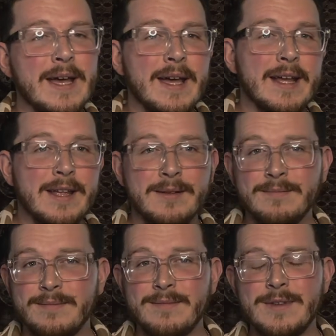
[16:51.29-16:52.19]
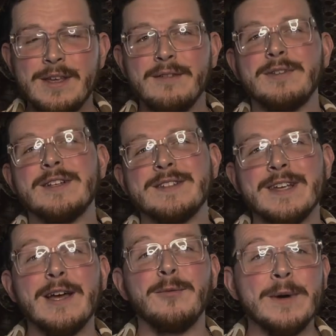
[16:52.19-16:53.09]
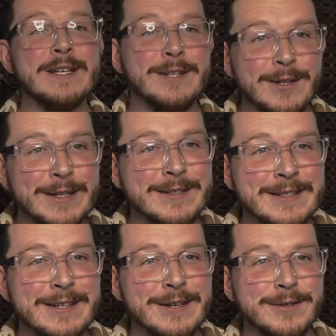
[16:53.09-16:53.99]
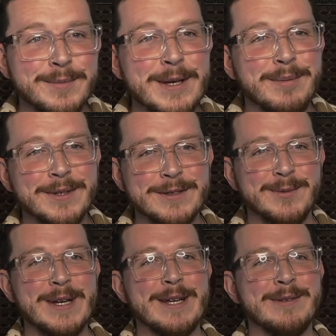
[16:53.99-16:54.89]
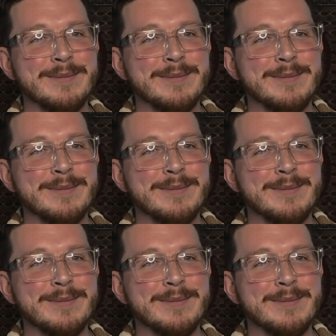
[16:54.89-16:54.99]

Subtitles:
And you have to decide when to listen to those people as well,